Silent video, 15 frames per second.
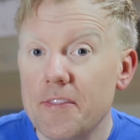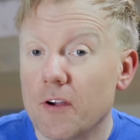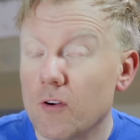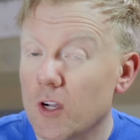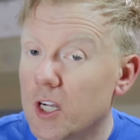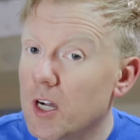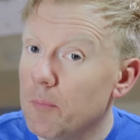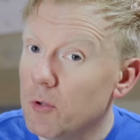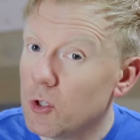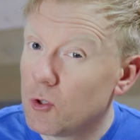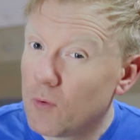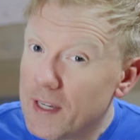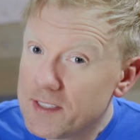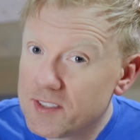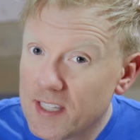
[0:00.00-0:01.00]
there are a couple of
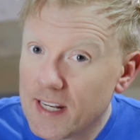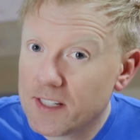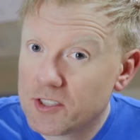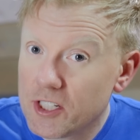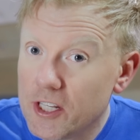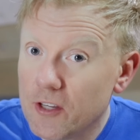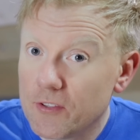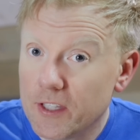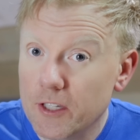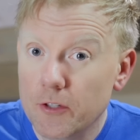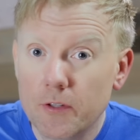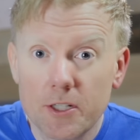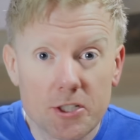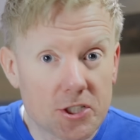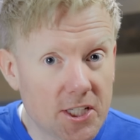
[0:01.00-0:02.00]
great settings in here that
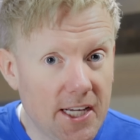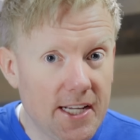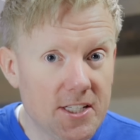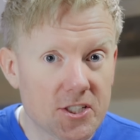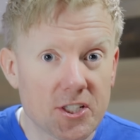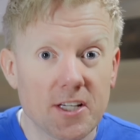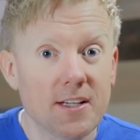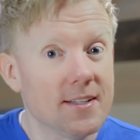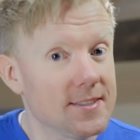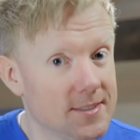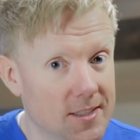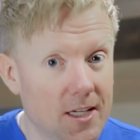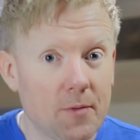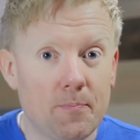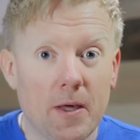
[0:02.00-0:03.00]
you can change
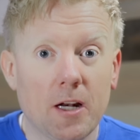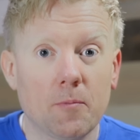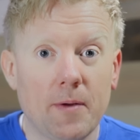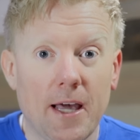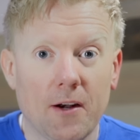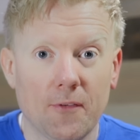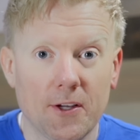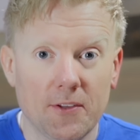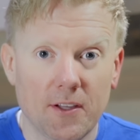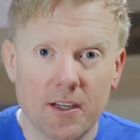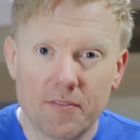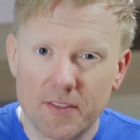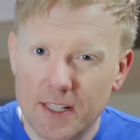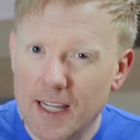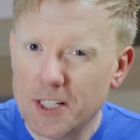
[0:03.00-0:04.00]
to get better battery
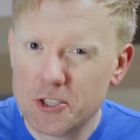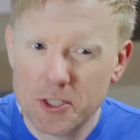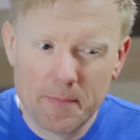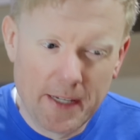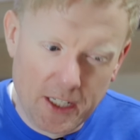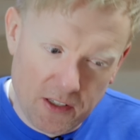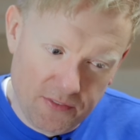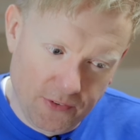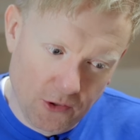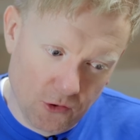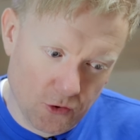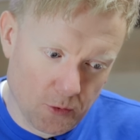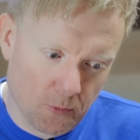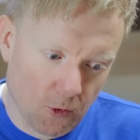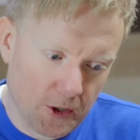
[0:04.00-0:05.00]
life and actually make your phone a
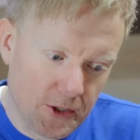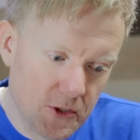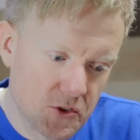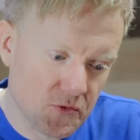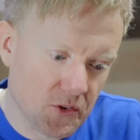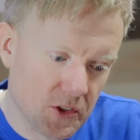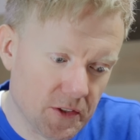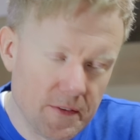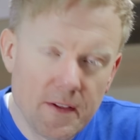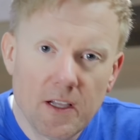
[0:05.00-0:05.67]
little more useful.